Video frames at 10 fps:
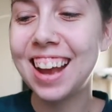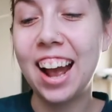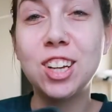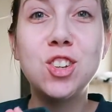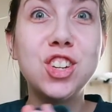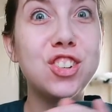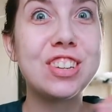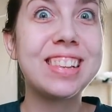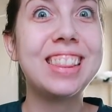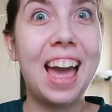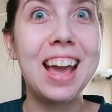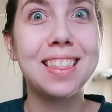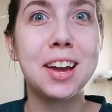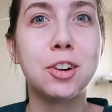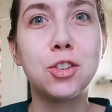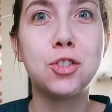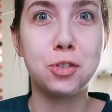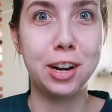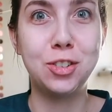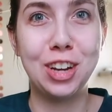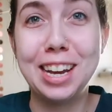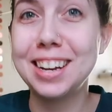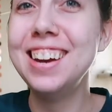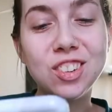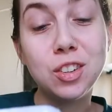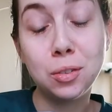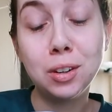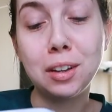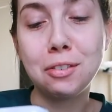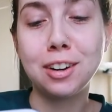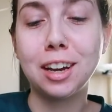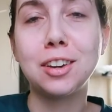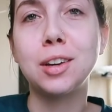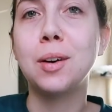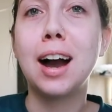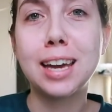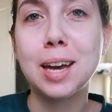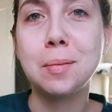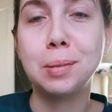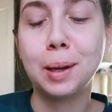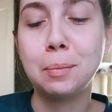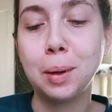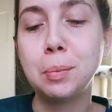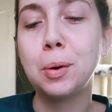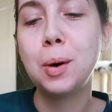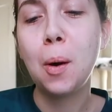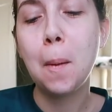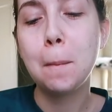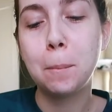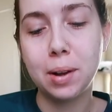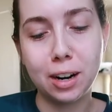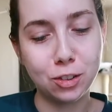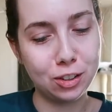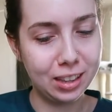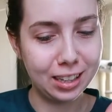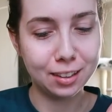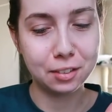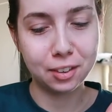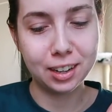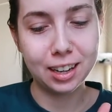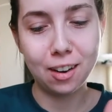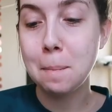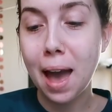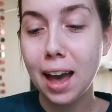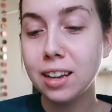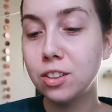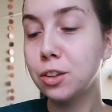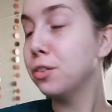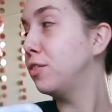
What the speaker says: And she's just laying there stretching. She's really freaking cute. I can't blame people, but I just think it's funny. Max, you're